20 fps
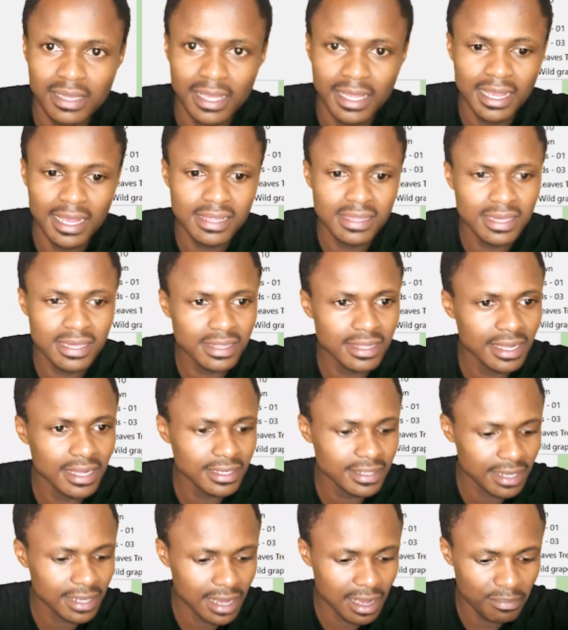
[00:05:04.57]
And I think
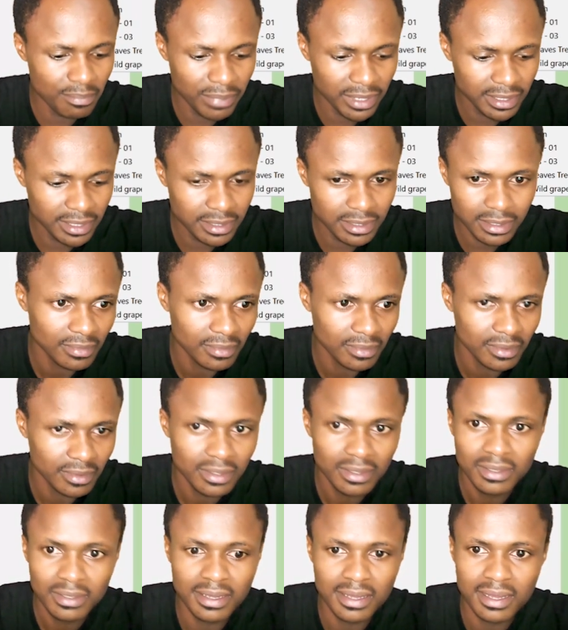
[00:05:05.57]
that carpet,
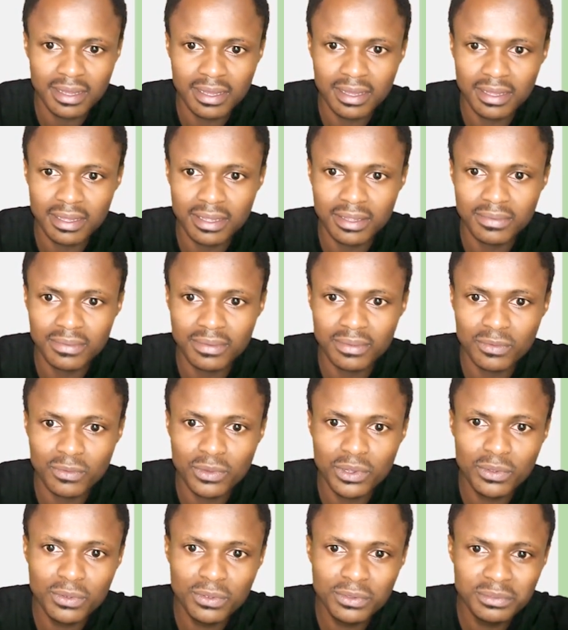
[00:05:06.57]

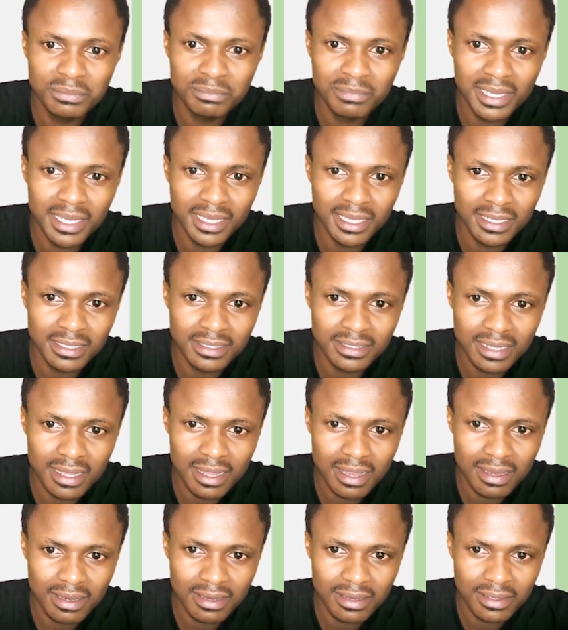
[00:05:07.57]
we could make it
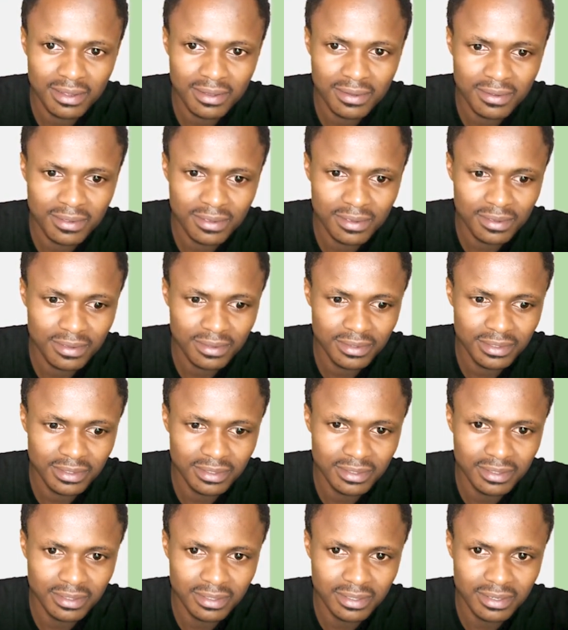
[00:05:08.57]
a little
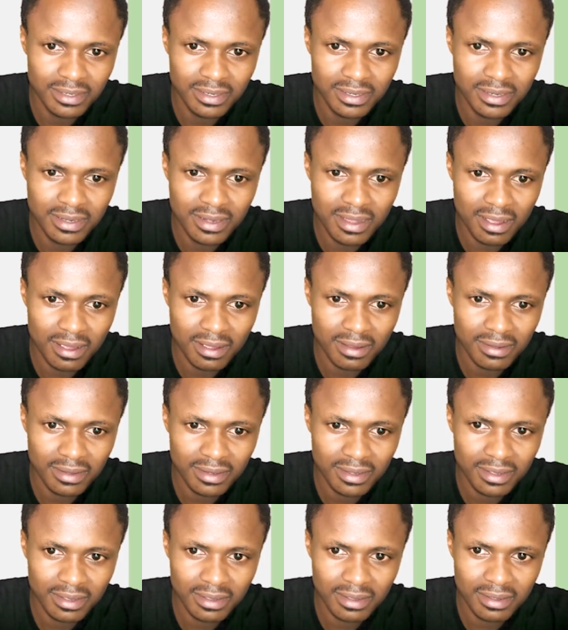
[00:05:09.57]

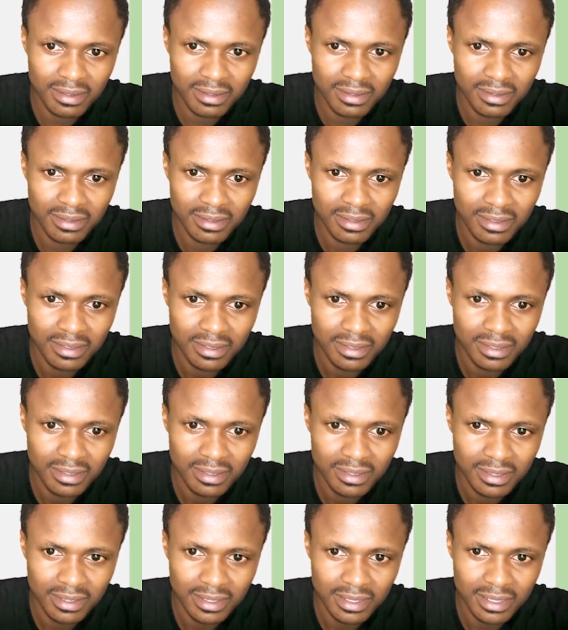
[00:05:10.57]
darker
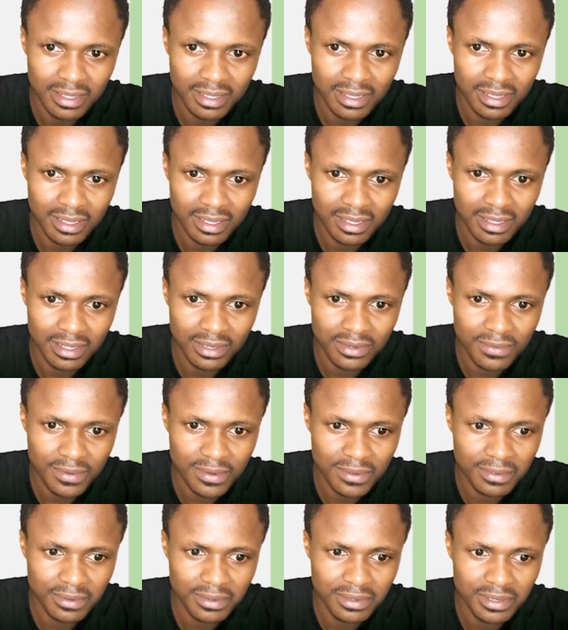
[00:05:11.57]
yeah it
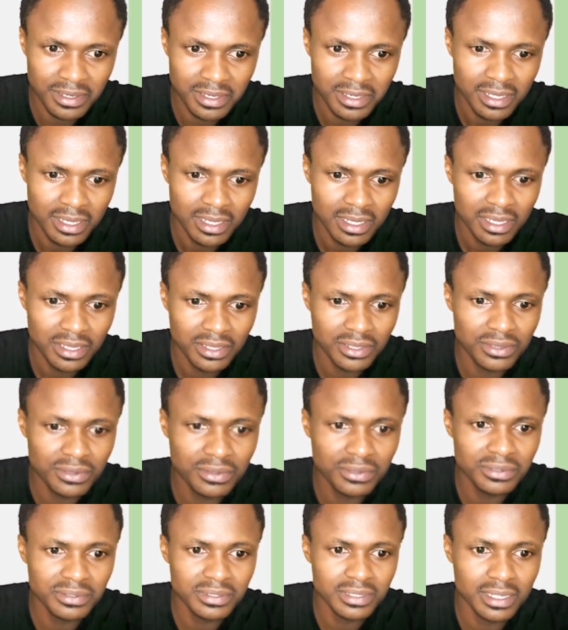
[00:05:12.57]
could
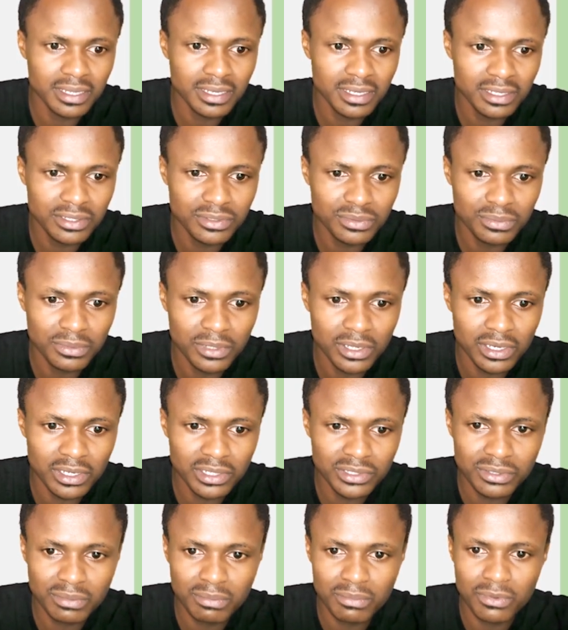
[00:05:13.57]
use a little a
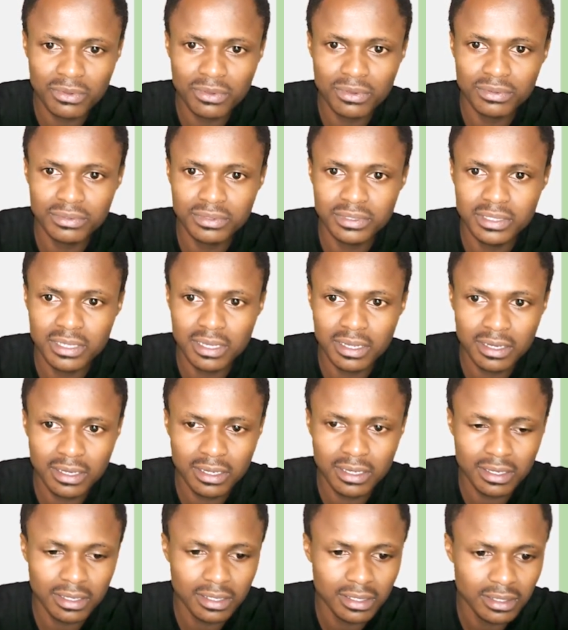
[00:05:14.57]
little more
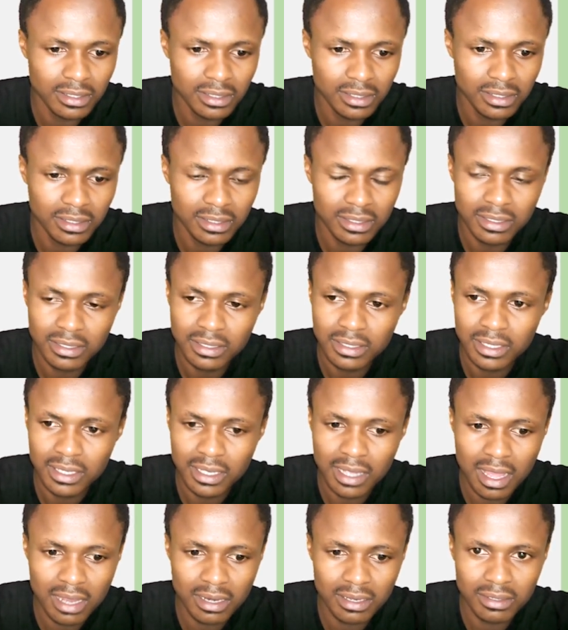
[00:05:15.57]
dark
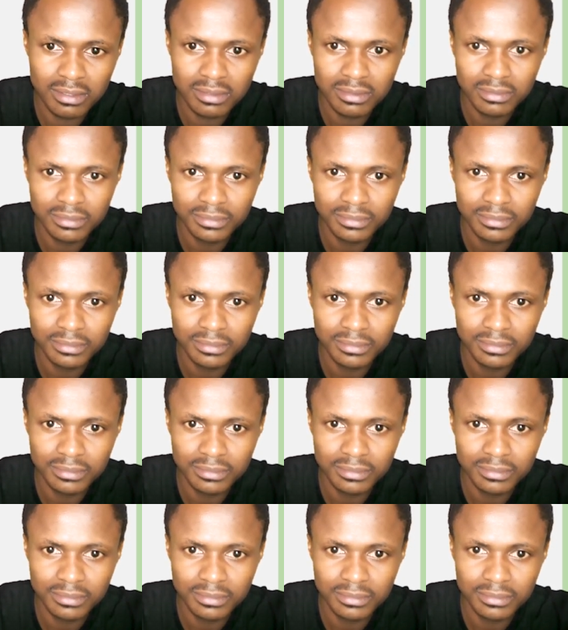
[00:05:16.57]
color